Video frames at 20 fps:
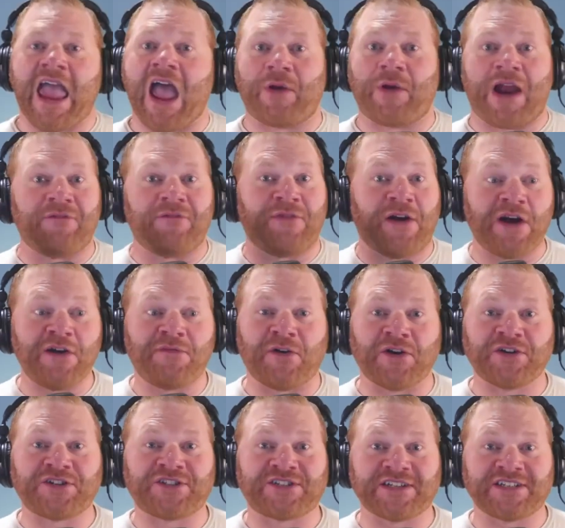When I very
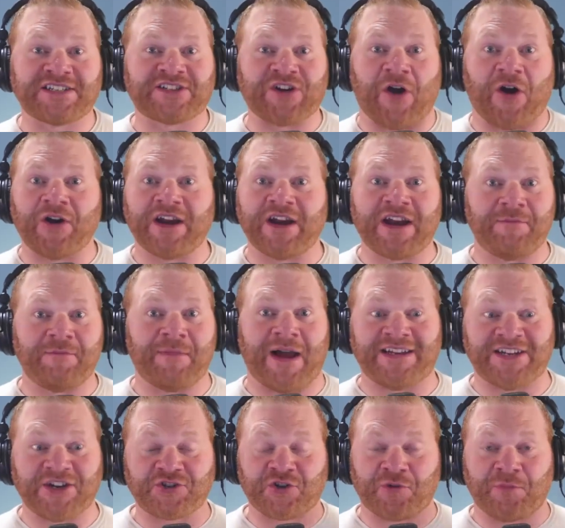first started in my
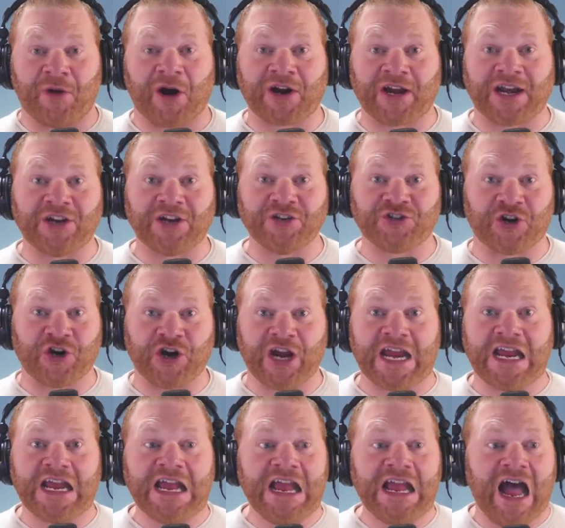digital marketing
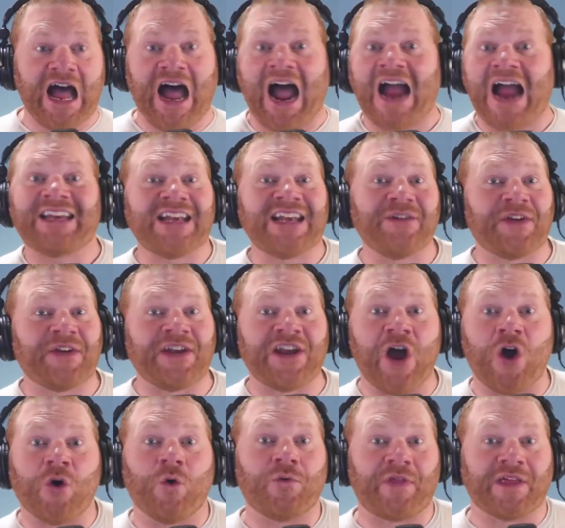journey, I didn't even
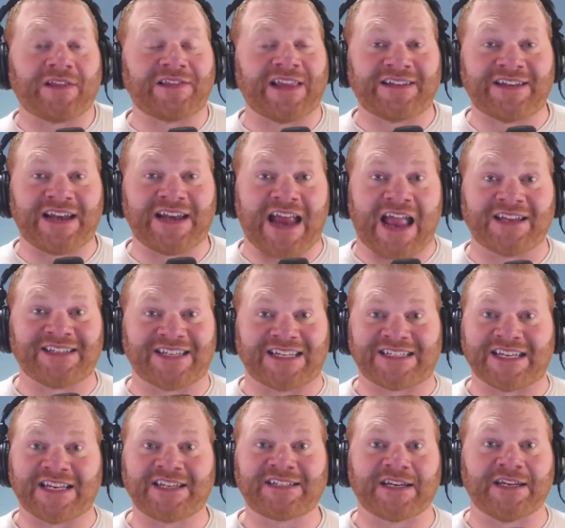know that LinkedIn ads
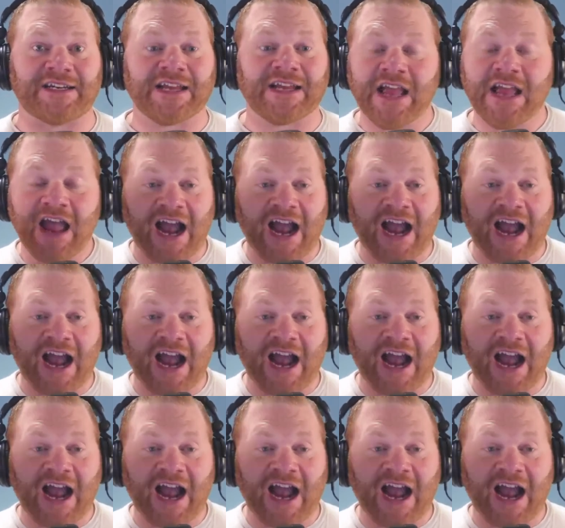existed.